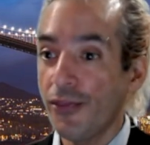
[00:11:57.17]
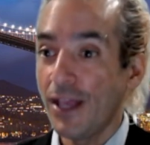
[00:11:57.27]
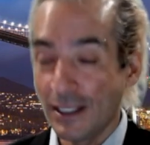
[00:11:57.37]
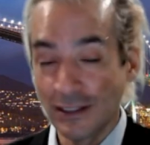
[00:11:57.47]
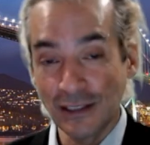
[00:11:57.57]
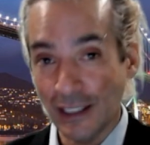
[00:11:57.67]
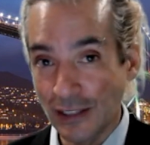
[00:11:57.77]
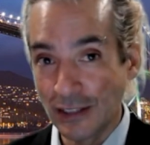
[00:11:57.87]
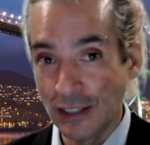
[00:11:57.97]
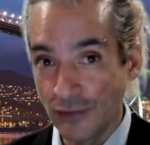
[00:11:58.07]
things that
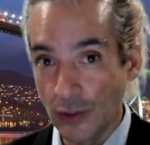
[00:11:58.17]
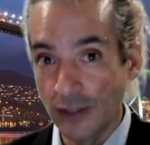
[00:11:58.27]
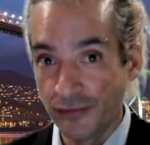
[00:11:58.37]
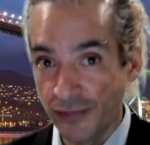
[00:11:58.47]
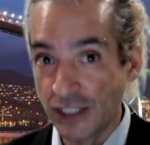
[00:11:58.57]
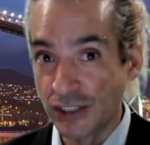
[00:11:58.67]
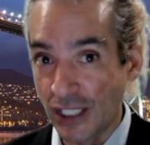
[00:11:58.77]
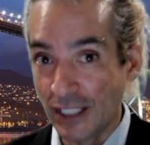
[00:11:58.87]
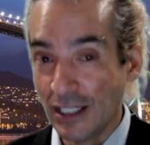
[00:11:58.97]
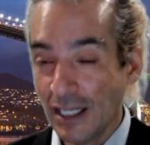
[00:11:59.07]
can give you a
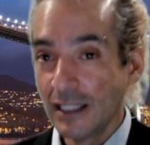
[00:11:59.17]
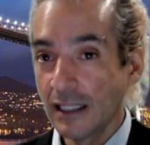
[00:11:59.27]
vision